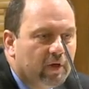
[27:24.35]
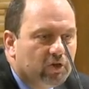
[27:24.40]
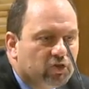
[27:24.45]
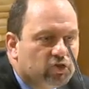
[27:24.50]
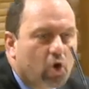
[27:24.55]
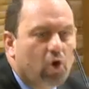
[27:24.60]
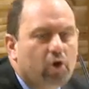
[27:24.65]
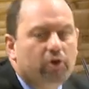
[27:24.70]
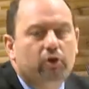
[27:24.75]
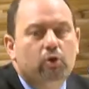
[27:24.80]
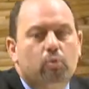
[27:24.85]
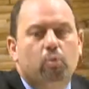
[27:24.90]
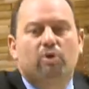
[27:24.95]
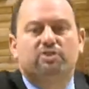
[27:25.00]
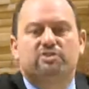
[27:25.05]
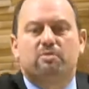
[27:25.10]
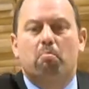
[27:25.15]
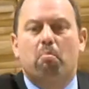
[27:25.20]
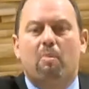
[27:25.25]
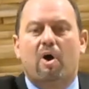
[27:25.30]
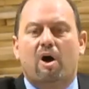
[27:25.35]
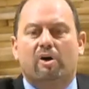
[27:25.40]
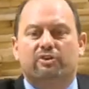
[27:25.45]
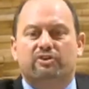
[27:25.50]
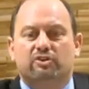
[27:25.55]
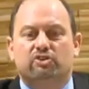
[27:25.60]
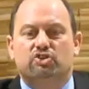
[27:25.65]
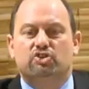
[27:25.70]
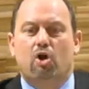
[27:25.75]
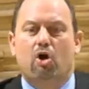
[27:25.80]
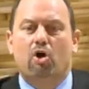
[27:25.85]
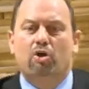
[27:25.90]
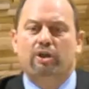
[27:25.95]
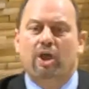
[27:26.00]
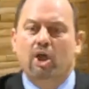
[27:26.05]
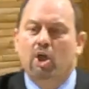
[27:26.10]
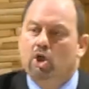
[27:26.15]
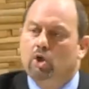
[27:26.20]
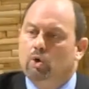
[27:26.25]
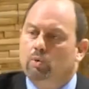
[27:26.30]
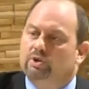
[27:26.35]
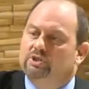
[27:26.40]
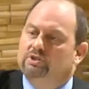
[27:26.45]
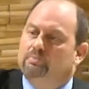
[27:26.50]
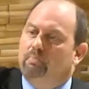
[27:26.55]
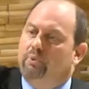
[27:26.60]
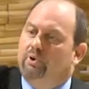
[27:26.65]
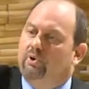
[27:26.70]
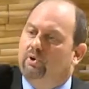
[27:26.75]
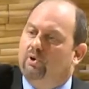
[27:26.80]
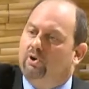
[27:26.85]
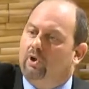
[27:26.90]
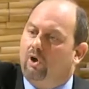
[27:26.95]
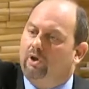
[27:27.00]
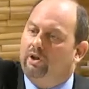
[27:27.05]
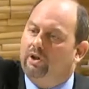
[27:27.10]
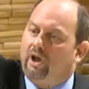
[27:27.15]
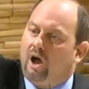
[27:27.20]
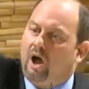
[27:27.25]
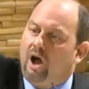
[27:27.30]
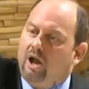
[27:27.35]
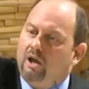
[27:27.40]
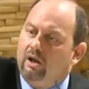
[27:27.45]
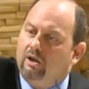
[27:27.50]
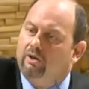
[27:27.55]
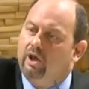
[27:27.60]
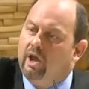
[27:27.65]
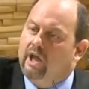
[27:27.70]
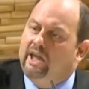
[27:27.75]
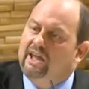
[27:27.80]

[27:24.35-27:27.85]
John, who wasn't martyred. John, who was put on an island.